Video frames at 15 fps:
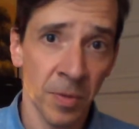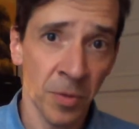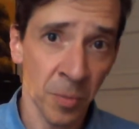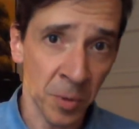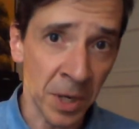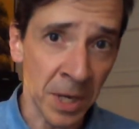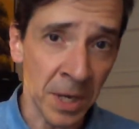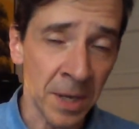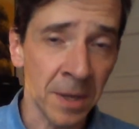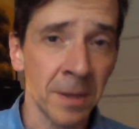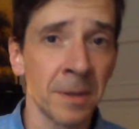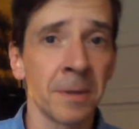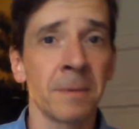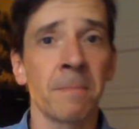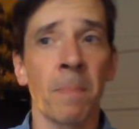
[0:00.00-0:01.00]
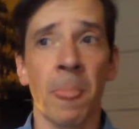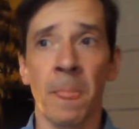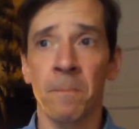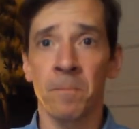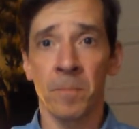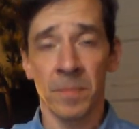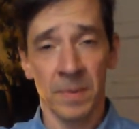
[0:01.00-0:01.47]
3,
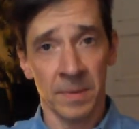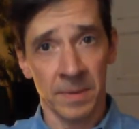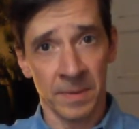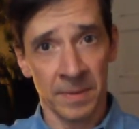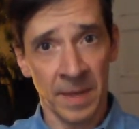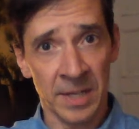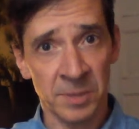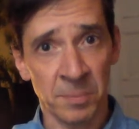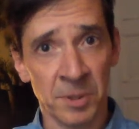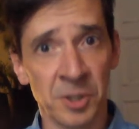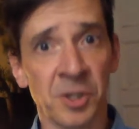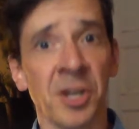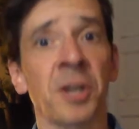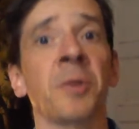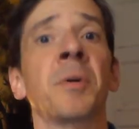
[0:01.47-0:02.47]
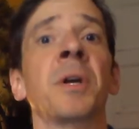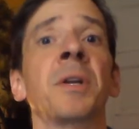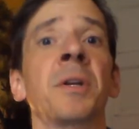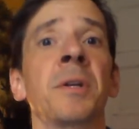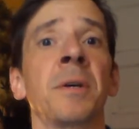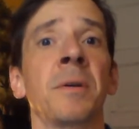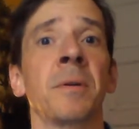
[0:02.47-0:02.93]
that's been
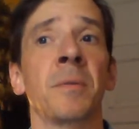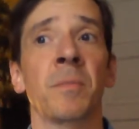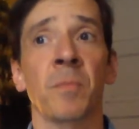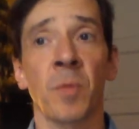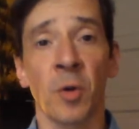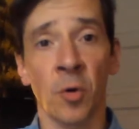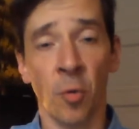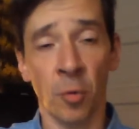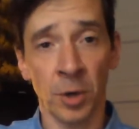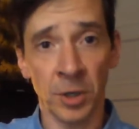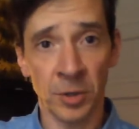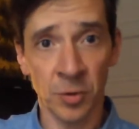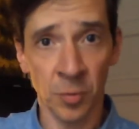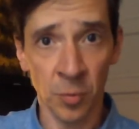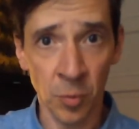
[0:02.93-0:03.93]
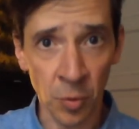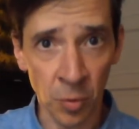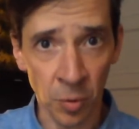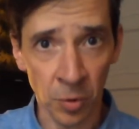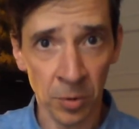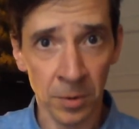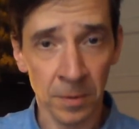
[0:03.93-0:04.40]
generated according to
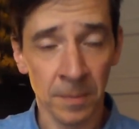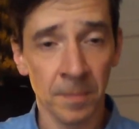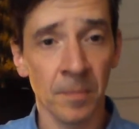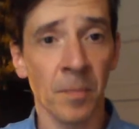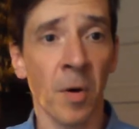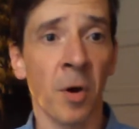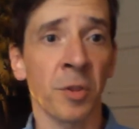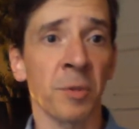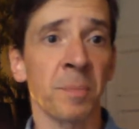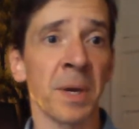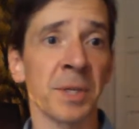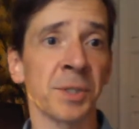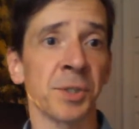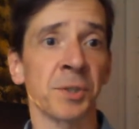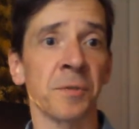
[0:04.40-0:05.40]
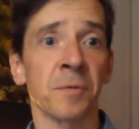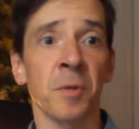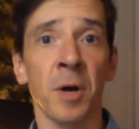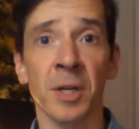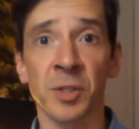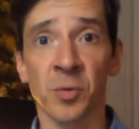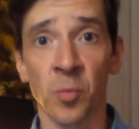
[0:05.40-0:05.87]
rule on the basis of
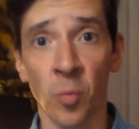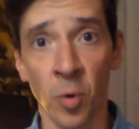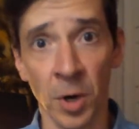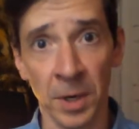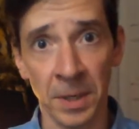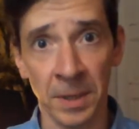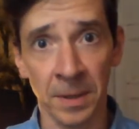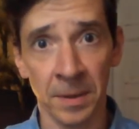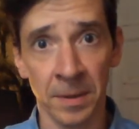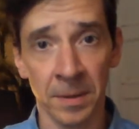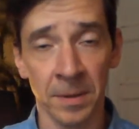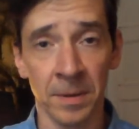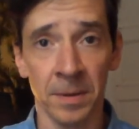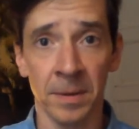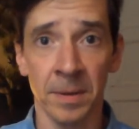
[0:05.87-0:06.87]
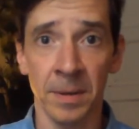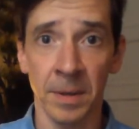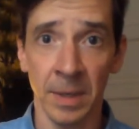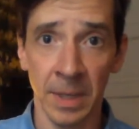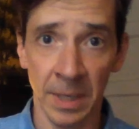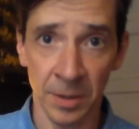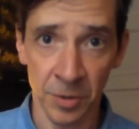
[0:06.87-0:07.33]
lines 1 and
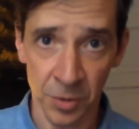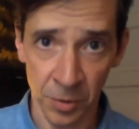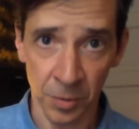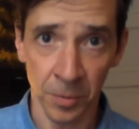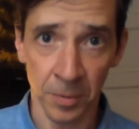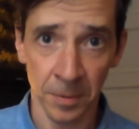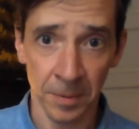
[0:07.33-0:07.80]
2.